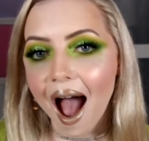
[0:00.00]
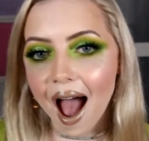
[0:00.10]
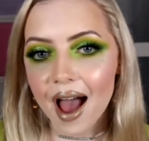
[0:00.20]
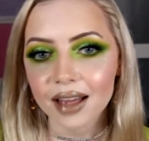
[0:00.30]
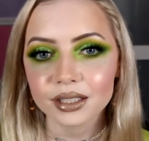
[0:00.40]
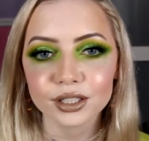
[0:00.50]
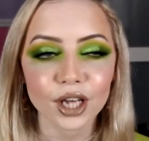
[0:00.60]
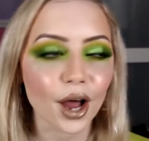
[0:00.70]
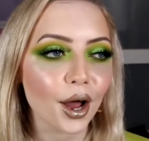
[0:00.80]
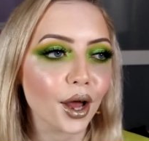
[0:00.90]
And
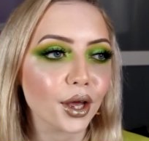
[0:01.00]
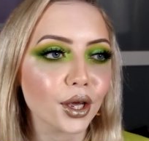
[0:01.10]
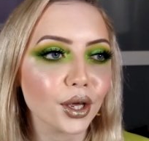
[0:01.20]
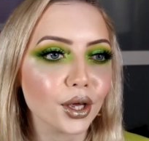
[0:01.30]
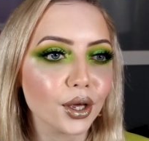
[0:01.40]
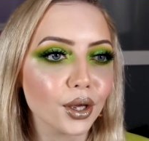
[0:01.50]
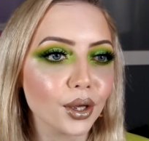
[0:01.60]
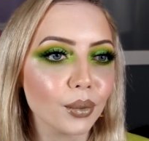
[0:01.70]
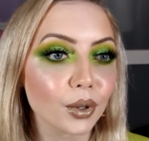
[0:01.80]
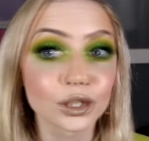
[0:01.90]

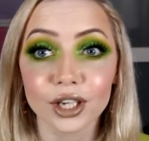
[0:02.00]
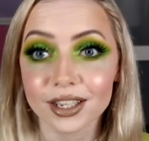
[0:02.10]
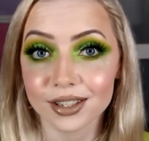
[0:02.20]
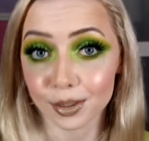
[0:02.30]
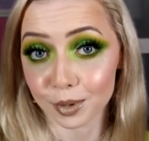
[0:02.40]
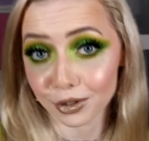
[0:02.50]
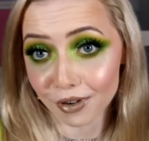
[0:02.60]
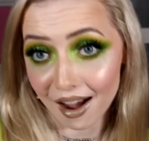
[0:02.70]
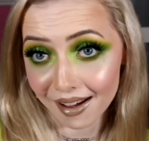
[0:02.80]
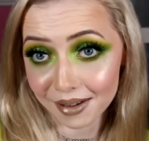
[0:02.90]
I want you guys to
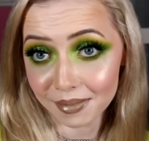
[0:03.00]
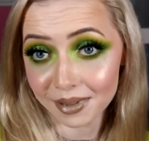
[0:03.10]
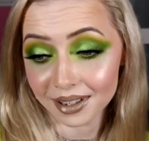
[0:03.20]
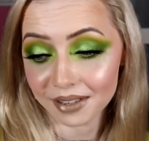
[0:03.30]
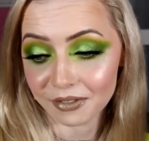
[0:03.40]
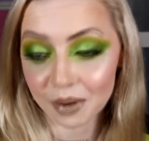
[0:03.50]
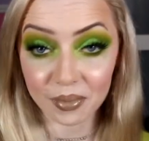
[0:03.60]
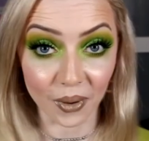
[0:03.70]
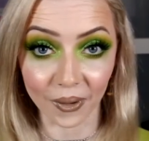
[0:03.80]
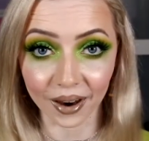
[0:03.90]
subscribe for
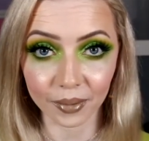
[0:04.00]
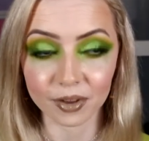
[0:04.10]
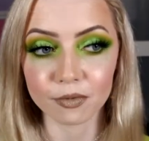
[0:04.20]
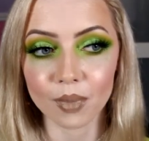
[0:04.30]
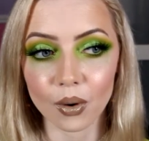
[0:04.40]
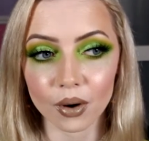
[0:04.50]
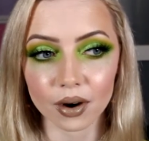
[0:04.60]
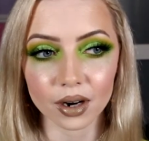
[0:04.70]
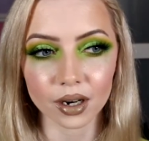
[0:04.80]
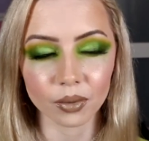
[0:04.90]
more. We have
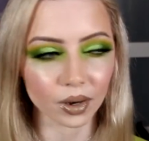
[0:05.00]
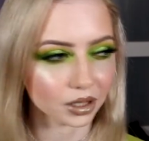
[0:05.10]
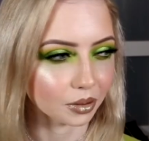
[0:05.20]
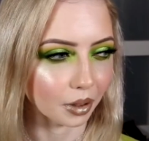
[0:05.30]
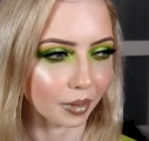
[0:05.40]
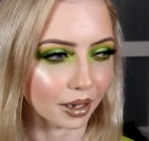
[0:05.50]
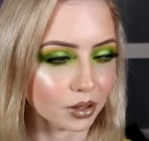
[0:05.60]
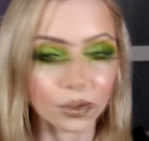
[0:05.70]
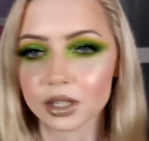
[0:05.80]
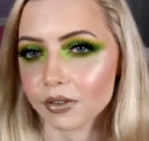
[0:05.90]
more. What's going up
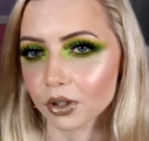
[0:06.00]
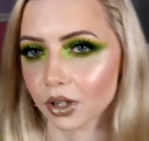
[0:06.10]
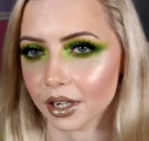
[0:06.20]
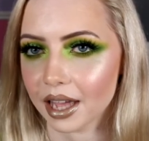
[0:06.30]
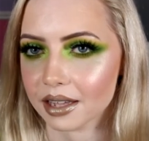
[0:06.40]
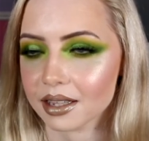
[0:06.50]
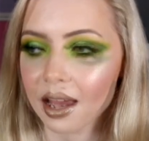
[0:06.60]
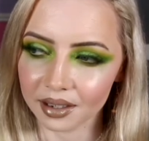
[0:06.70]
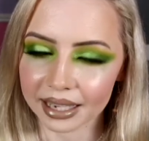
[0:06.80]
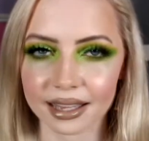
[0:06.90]
next? Oh, a different color. Yes,
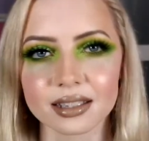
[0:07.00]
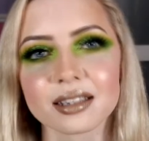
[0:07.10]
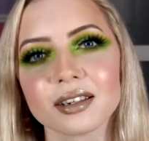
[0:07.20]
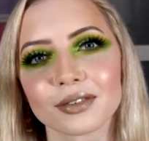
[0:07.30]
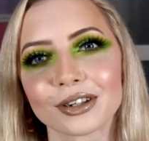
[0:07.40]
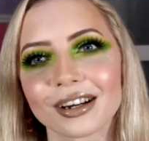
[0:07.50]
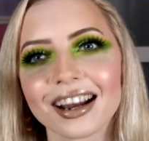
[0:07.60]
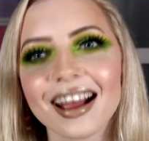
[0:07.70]
yes, it's a different color.